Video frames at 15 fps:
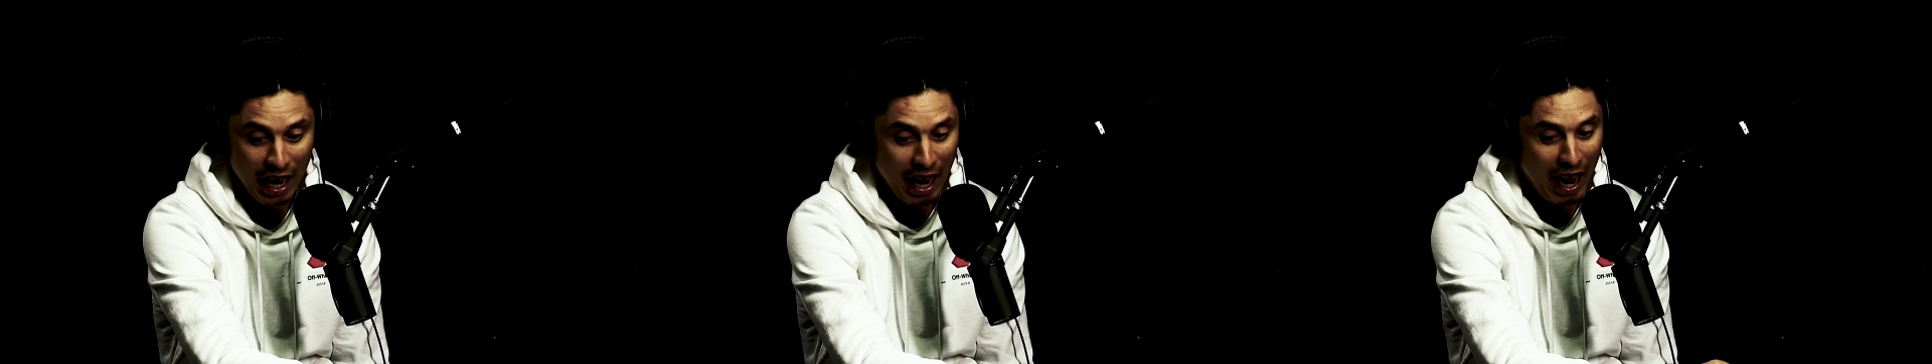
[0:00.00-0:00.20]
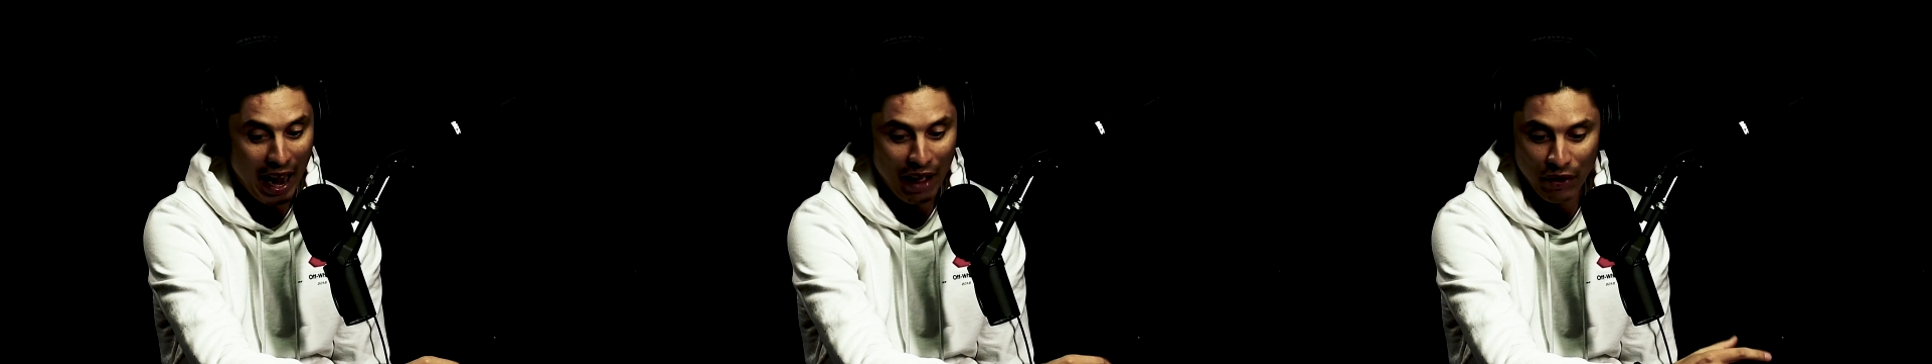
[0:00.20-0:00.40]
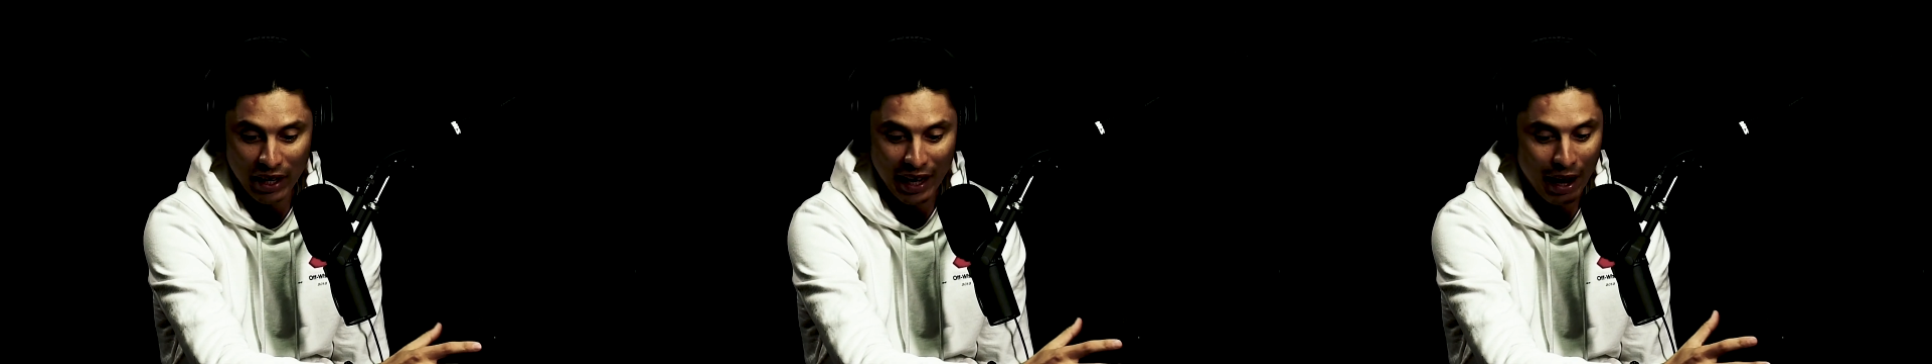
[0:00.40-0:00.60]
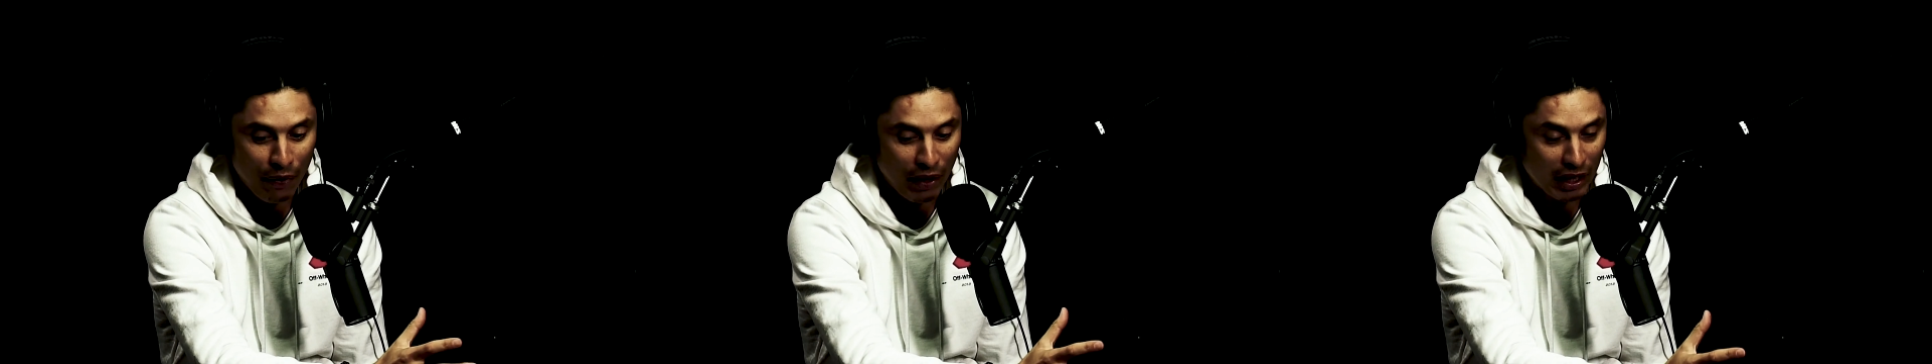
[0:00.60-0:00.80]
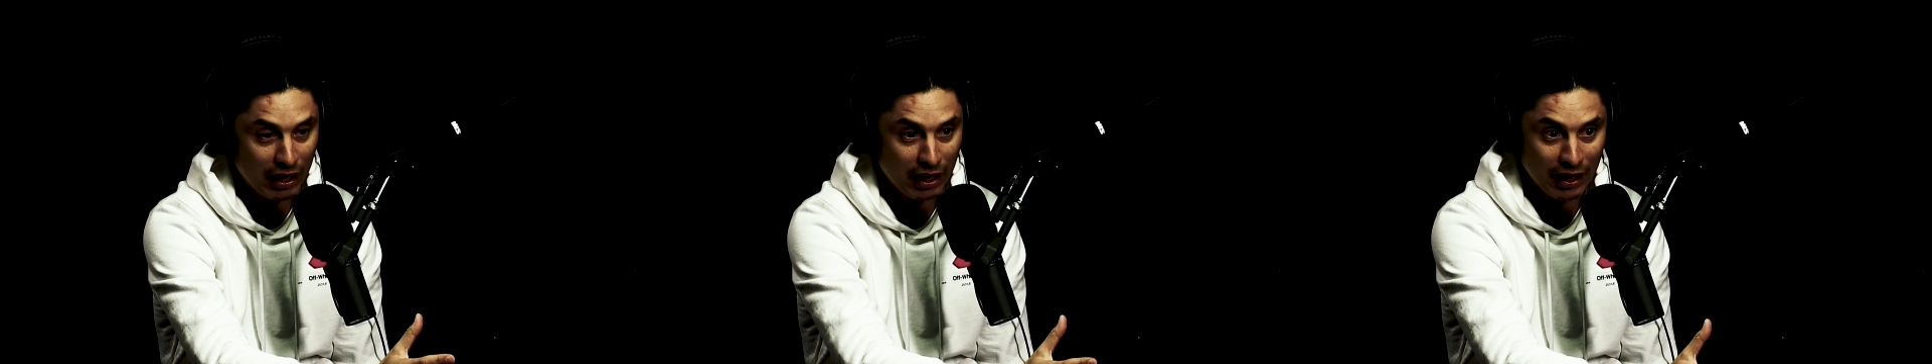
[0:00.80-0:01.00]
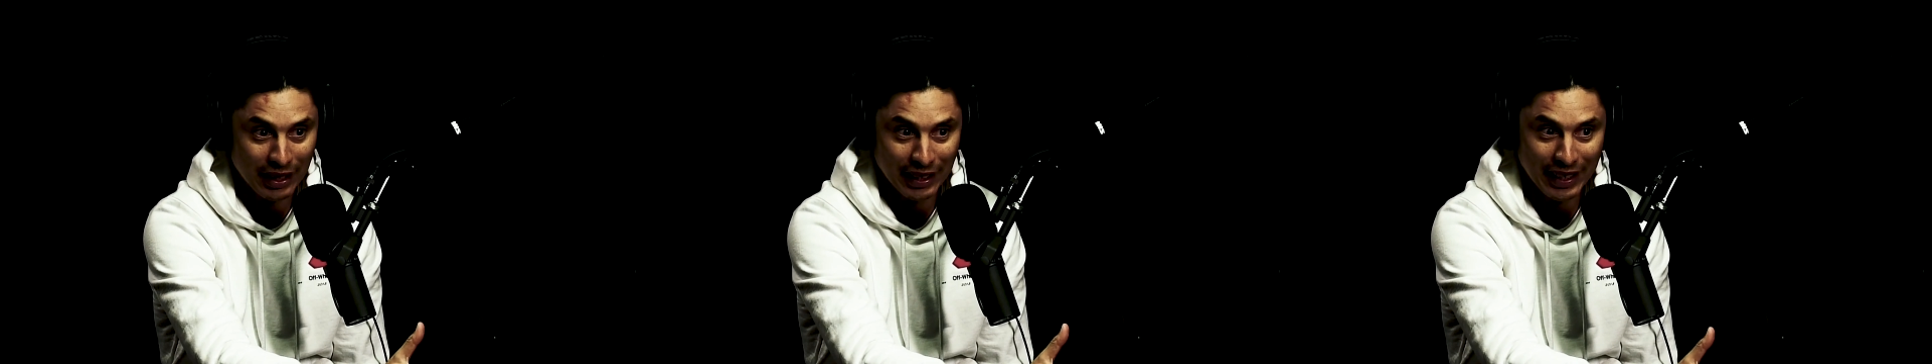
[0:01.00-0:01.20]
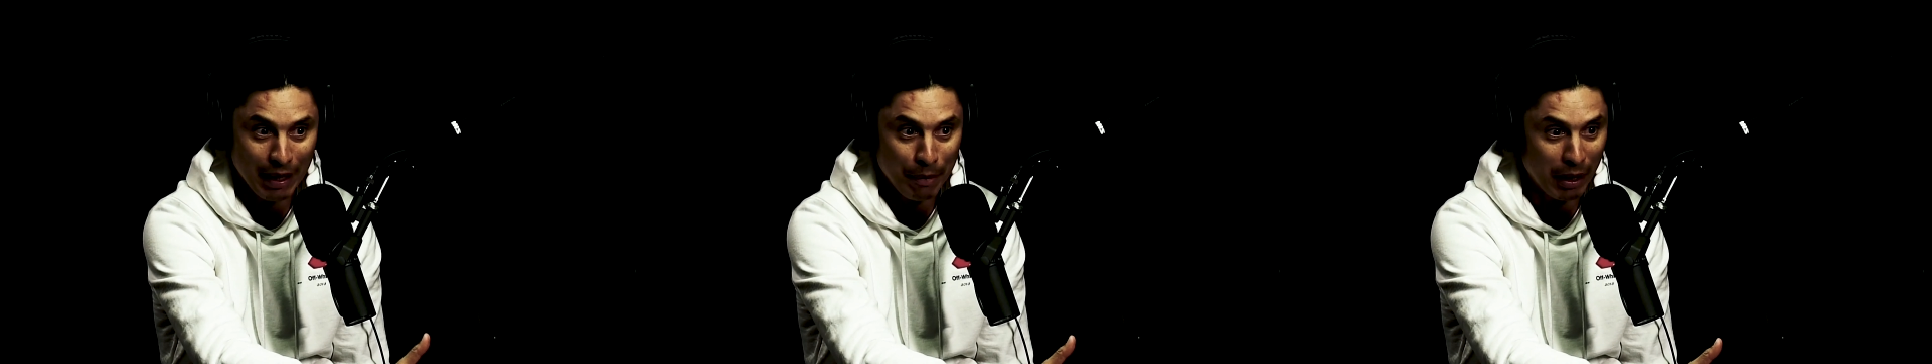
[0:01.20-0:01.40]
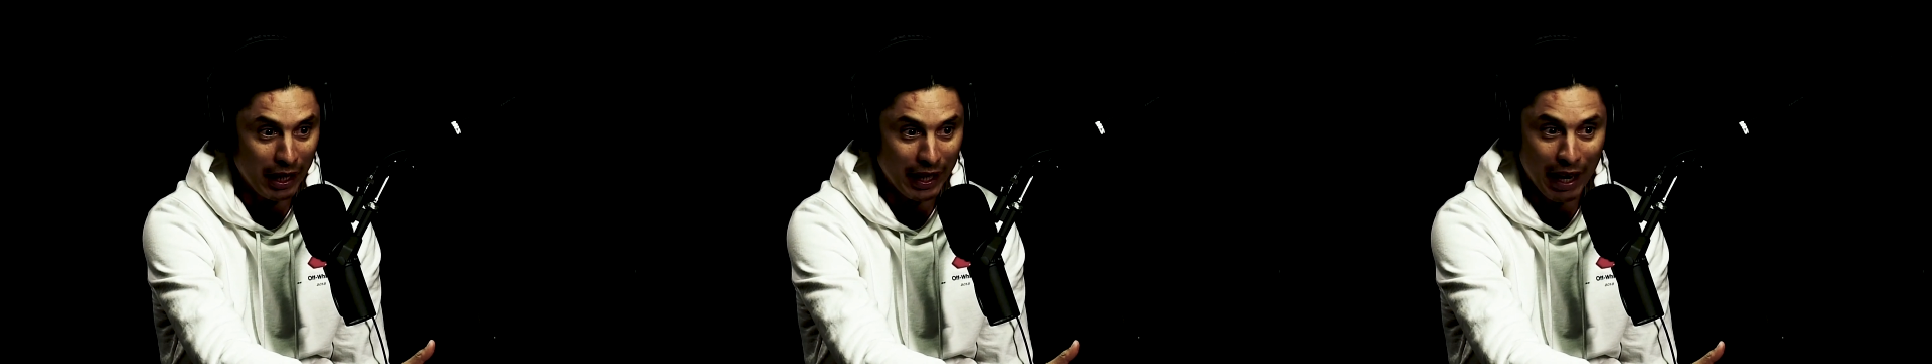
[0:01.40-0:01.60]
and then how they
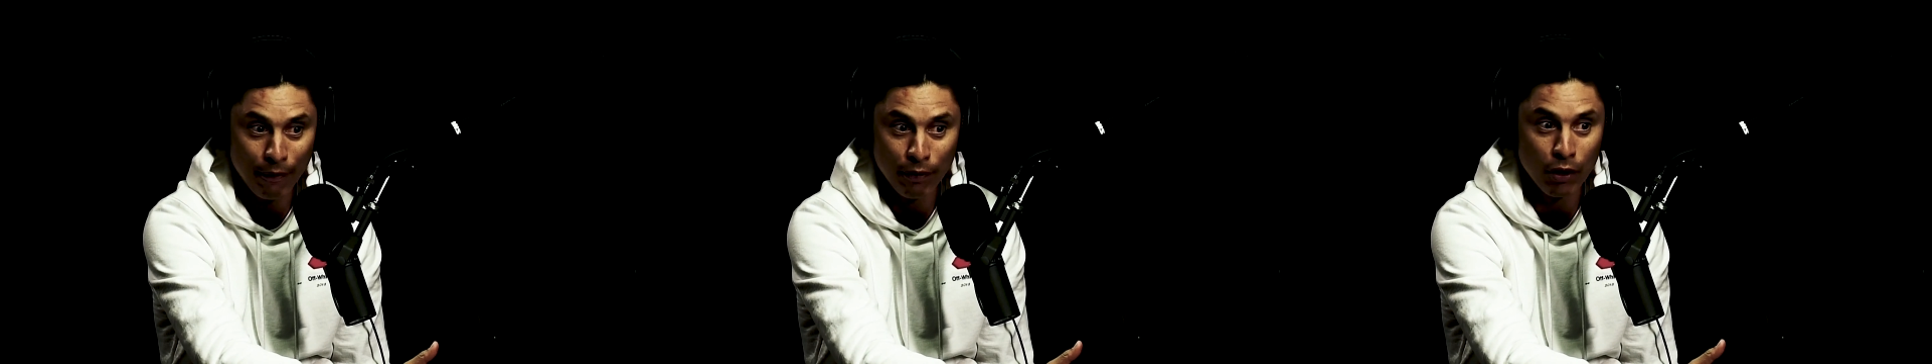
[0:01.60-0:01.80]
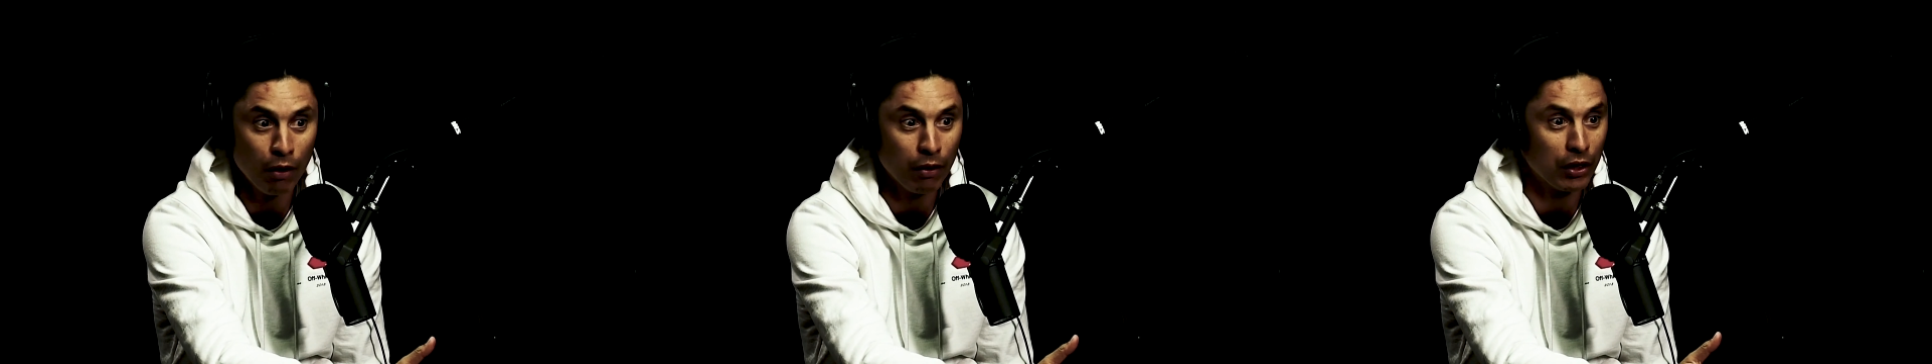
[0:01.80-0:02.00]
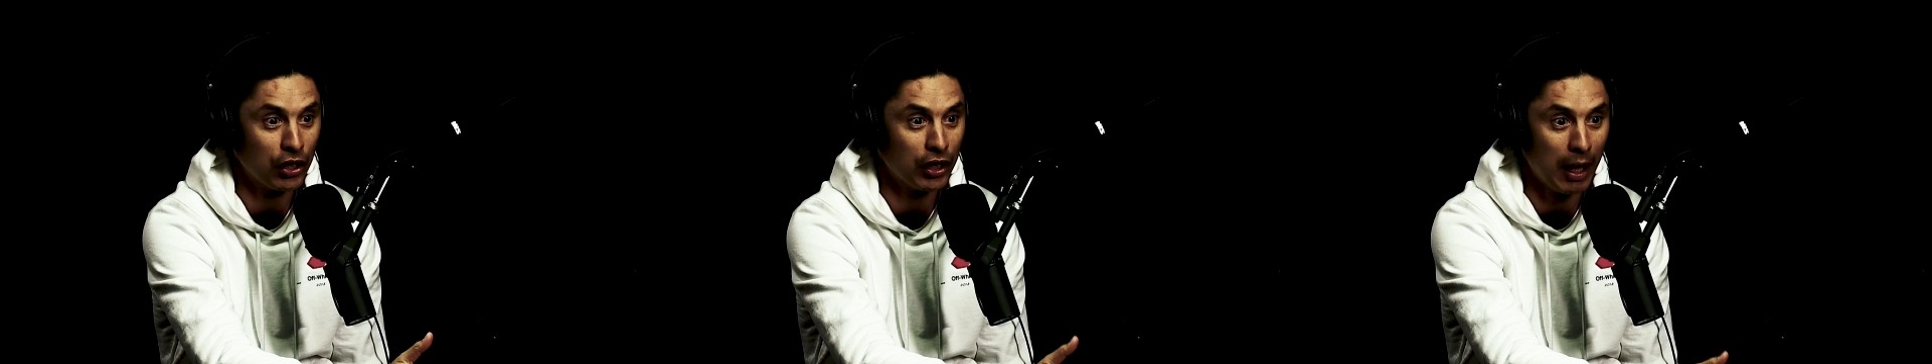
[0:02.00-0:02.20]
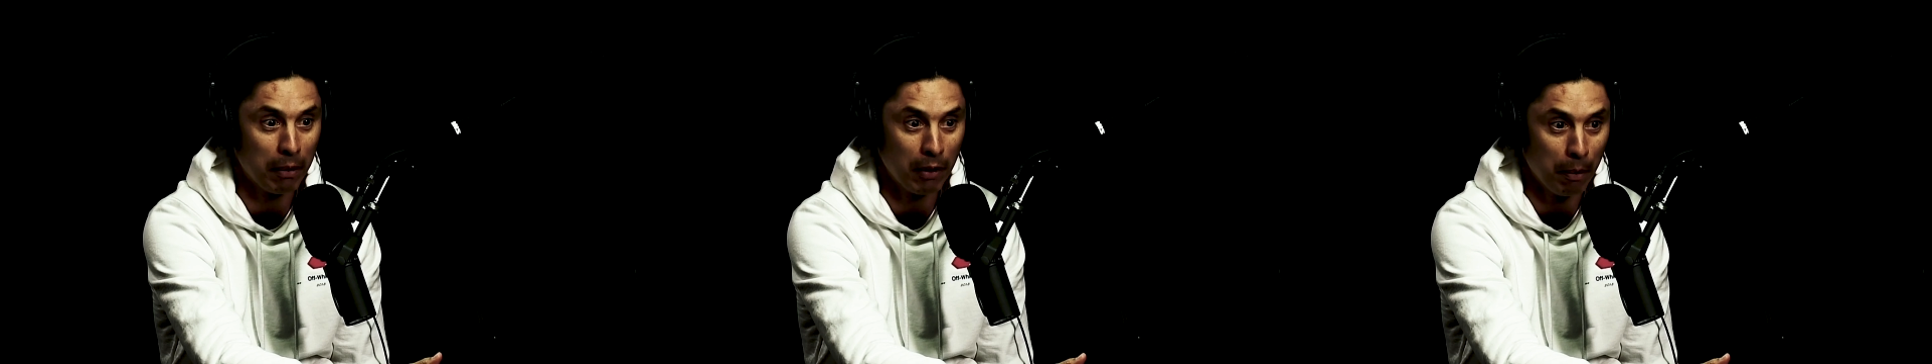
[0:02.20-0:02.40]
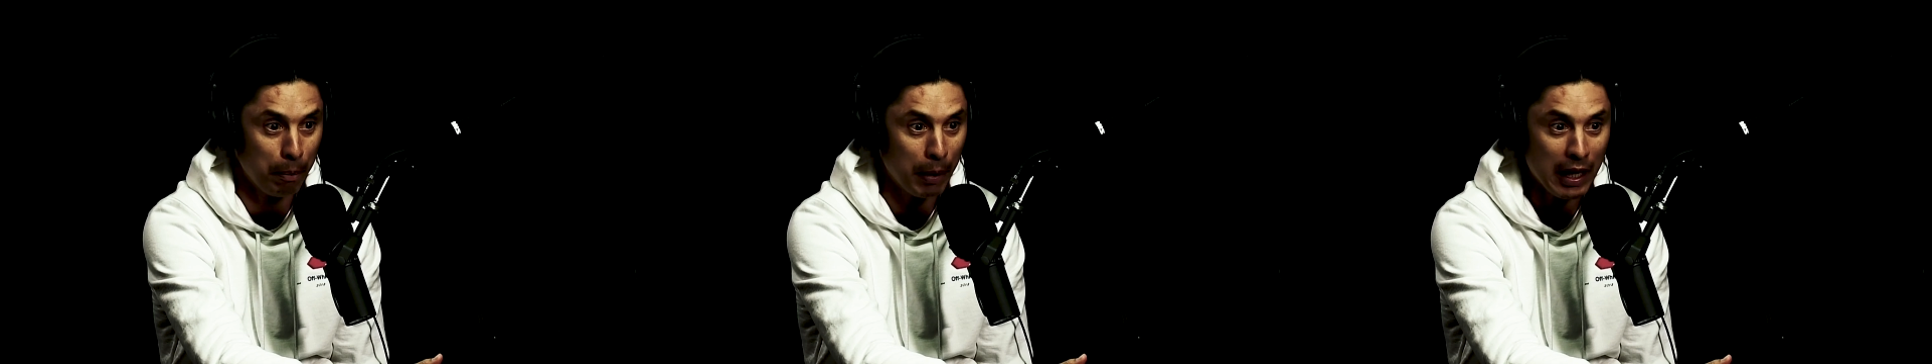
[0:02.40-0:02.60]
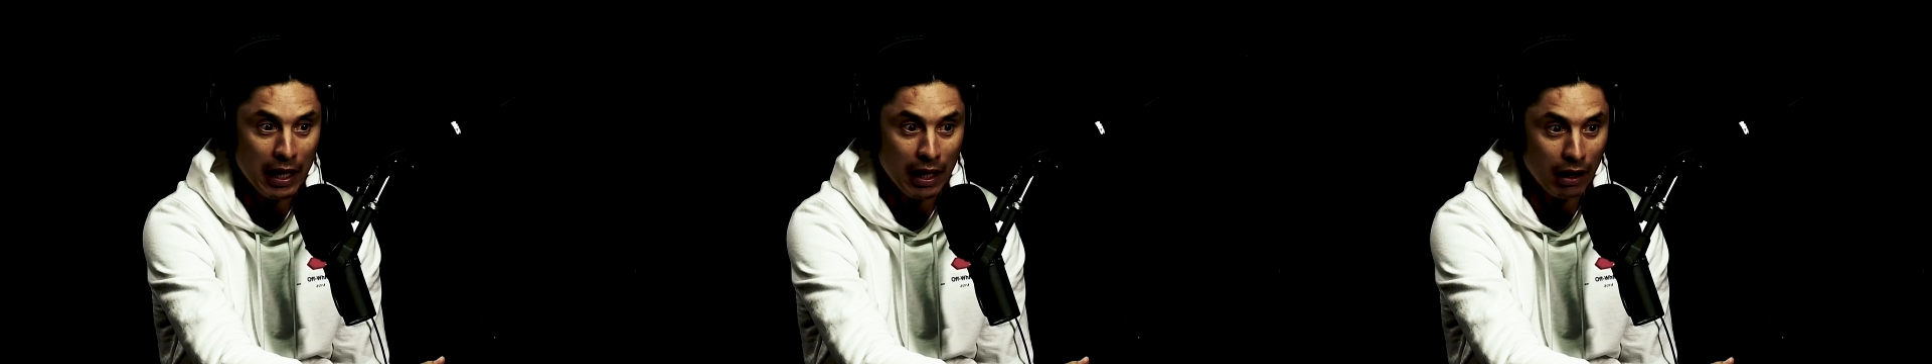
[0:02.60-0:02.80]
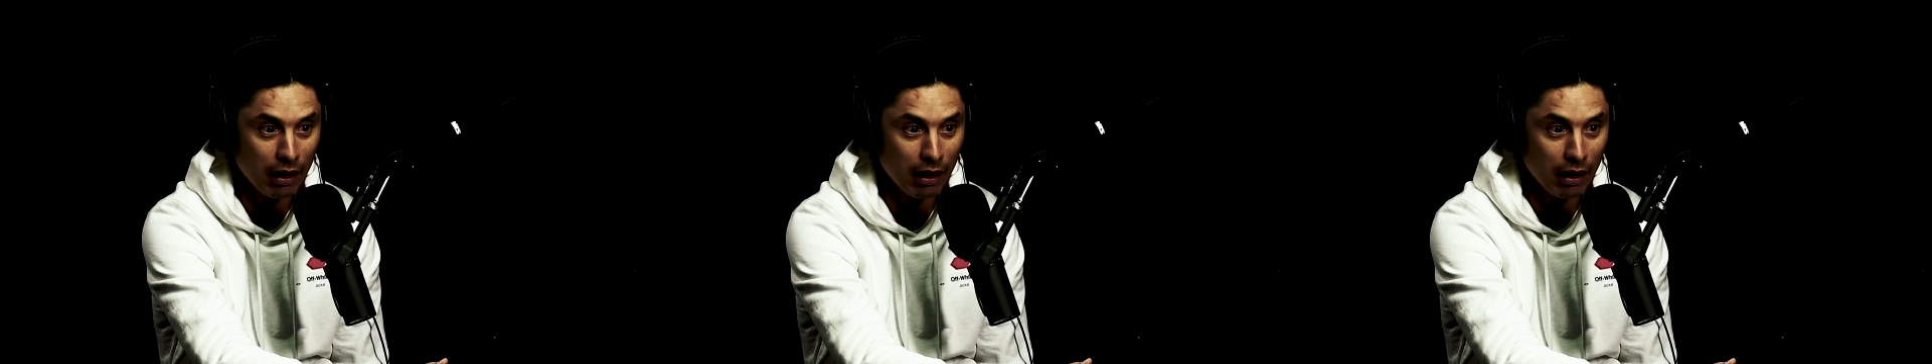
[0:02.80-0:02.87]
seemingly have not skipped a beat